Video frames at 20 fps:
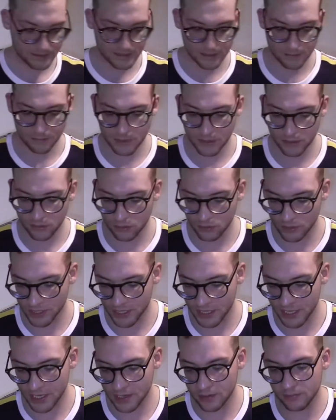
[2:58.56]
some little
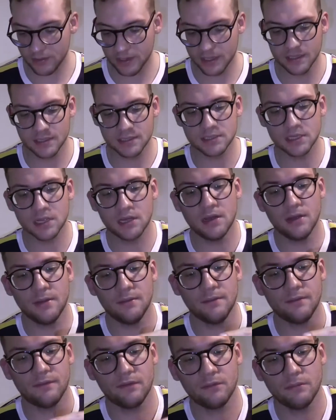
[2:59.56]
key
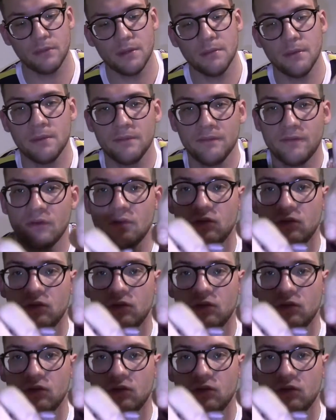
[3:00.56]
um, from my mum for